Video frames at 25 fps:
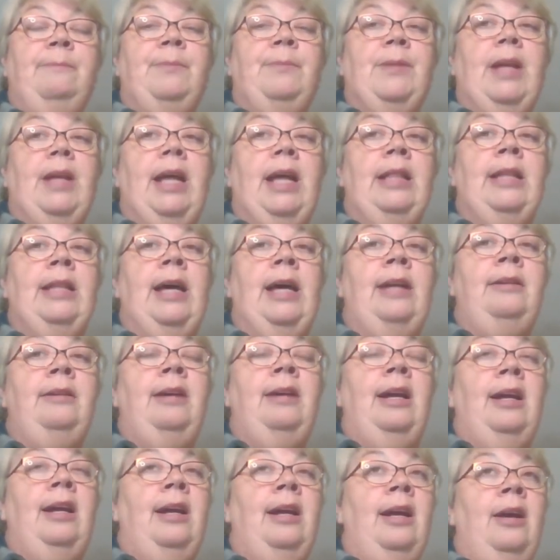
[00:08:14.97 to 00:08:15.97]
And then
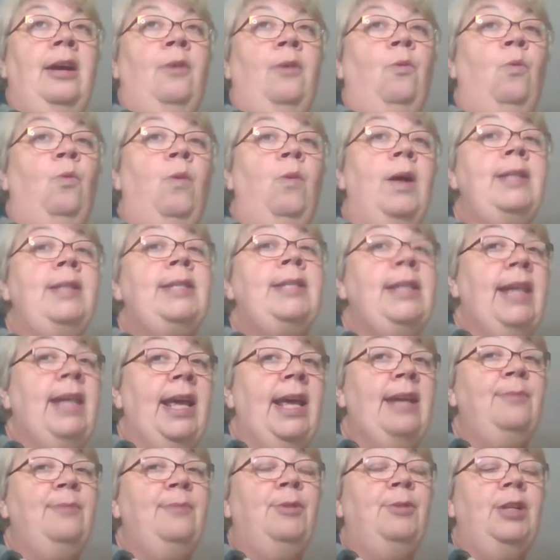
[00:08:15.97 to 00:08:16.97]
once an
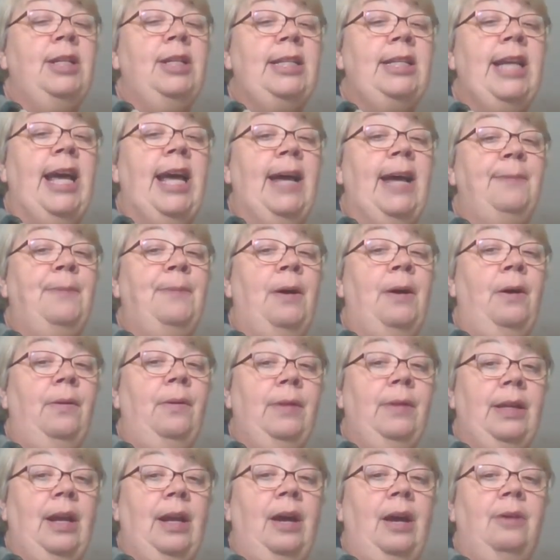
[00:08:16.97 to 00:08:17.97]
animal has had
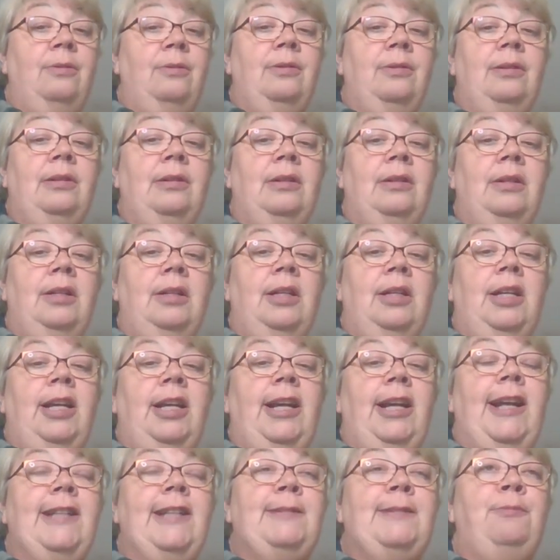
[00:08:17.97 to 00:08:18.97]
polio,
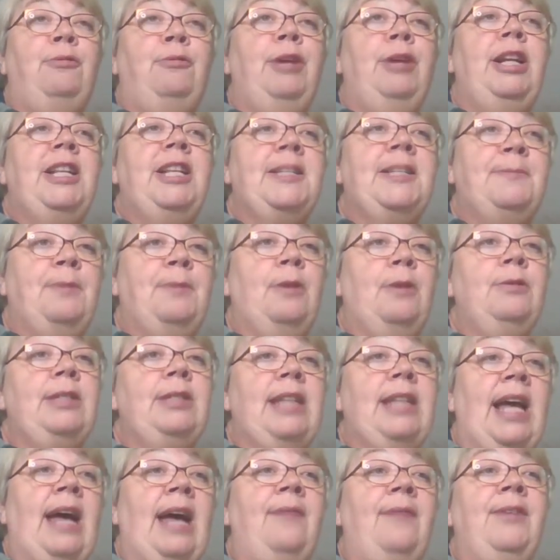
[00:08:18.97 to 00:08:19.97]
it's
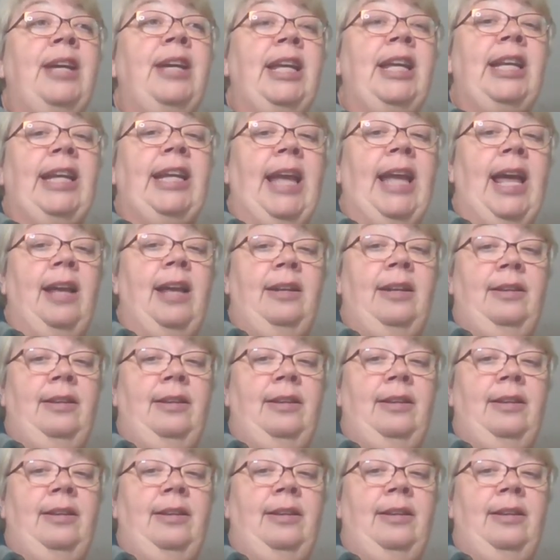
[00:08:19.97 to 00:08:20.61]
predisposed to having it again.